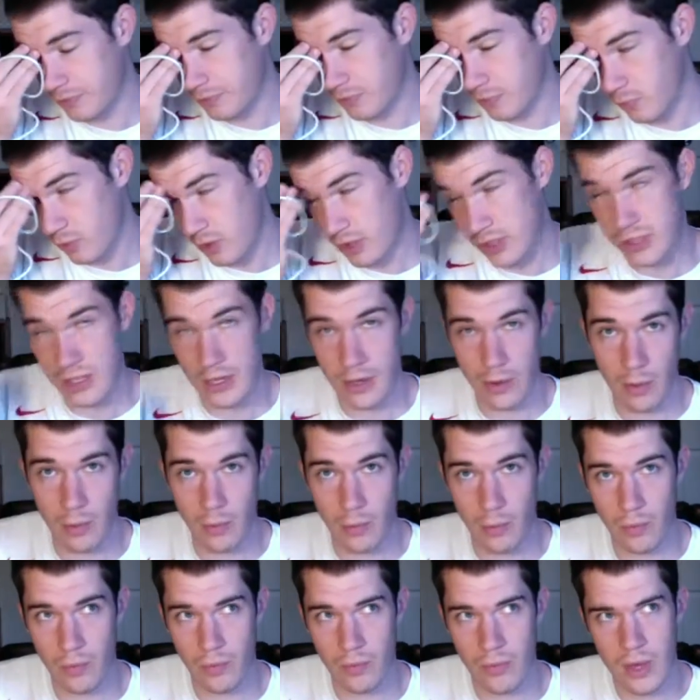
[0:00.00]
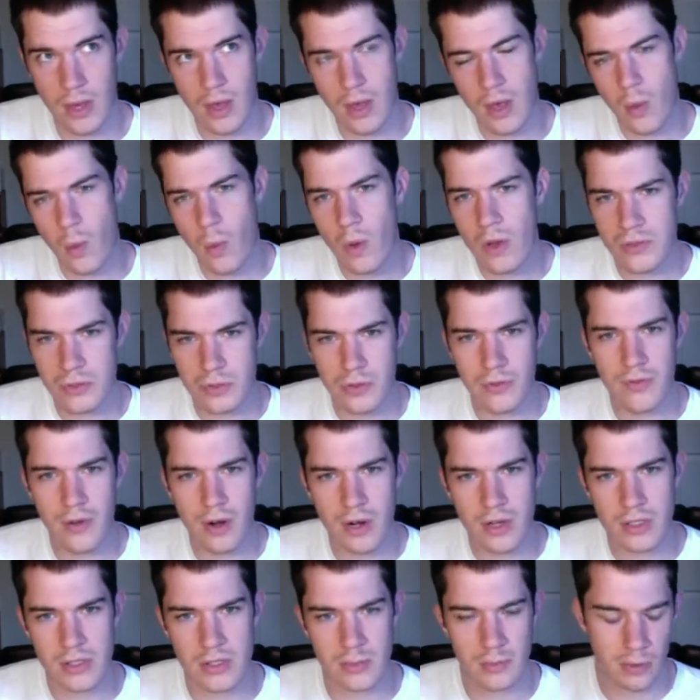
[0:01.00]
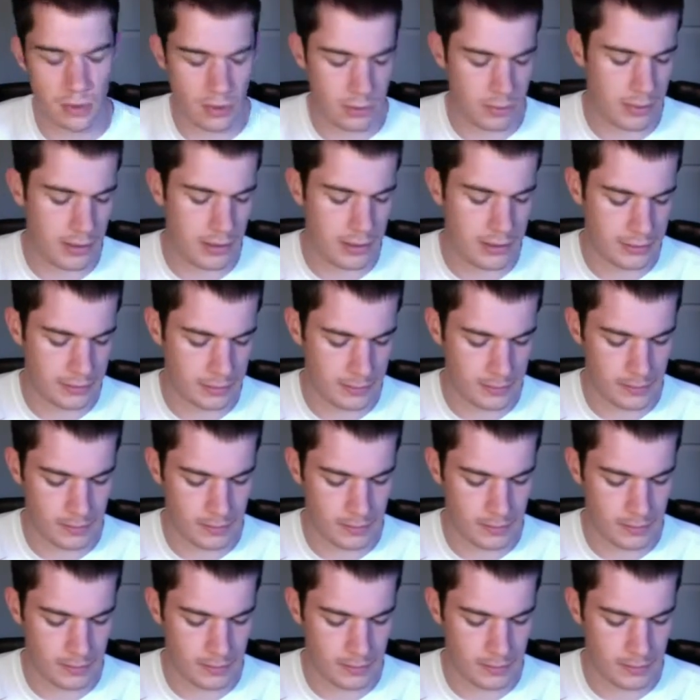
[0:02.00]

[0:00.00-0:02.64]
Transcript: which was reversible, but